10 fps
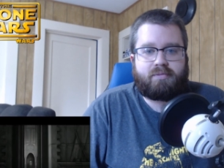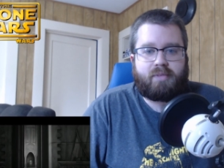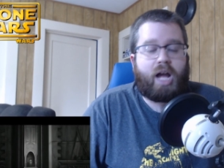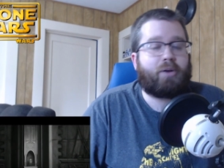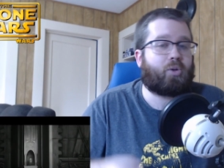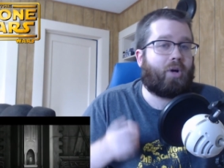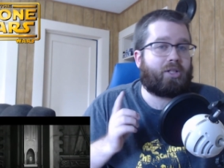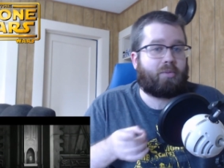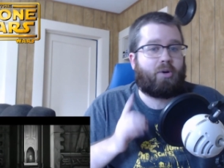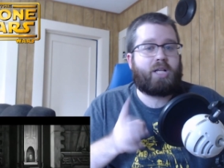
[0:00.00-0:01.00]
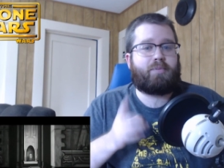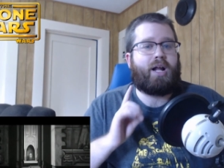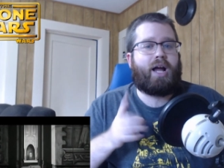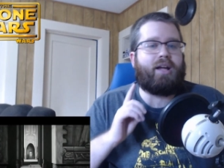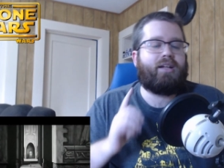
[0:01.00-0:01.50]
I was quite surprised, but I...
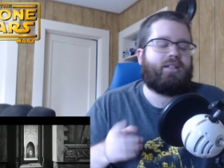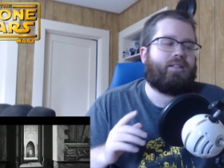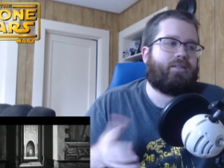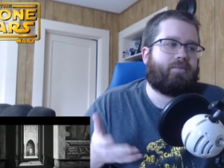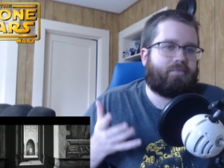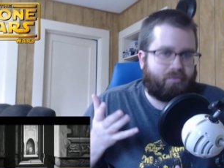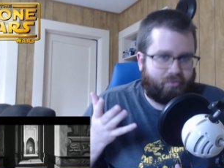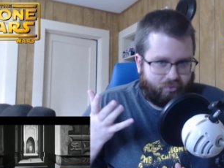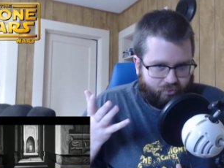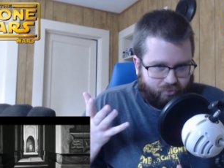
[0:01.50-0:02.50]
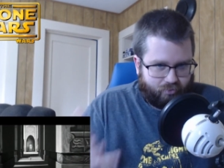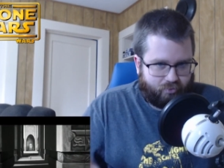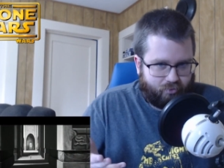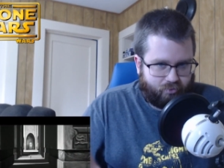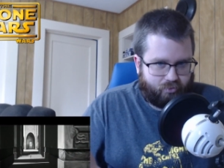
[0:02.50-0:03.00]
I'm
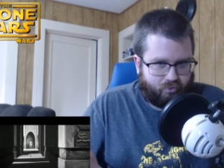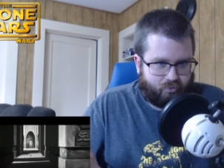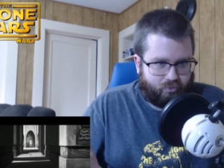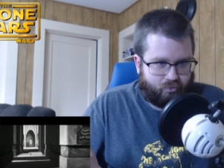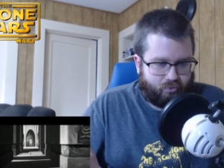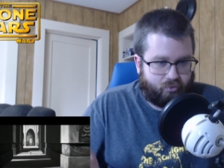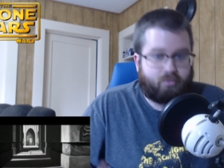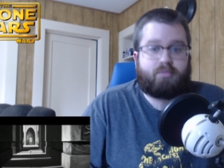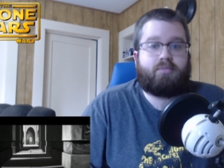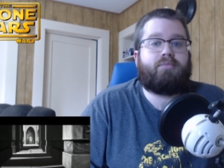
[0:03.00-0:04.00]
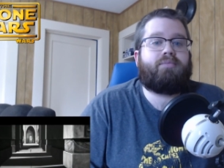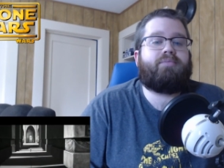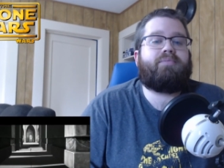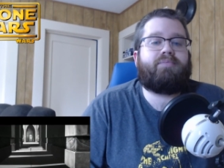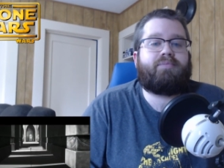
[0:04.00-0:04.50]
not coming back.
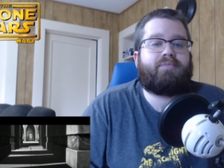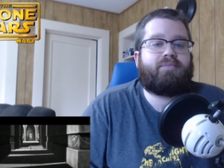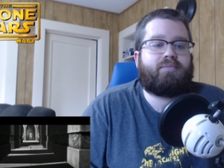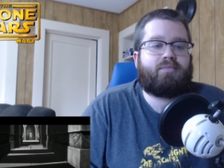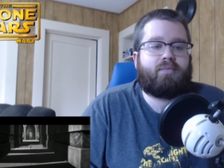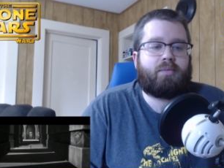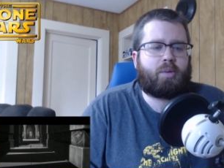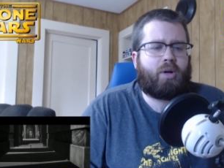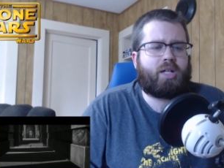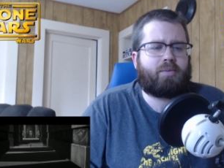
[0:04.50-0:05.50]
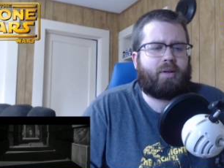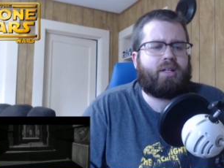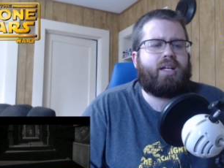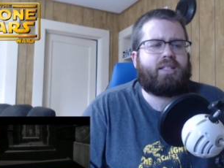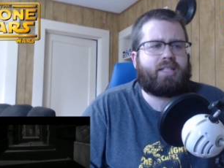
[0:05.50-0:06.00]
Mm, I'm surprised, but at
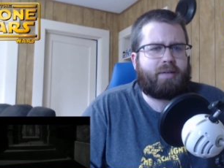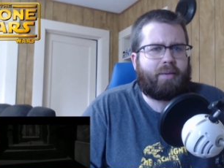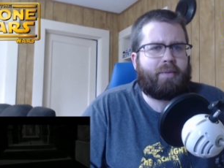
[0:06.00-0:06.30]
the same time,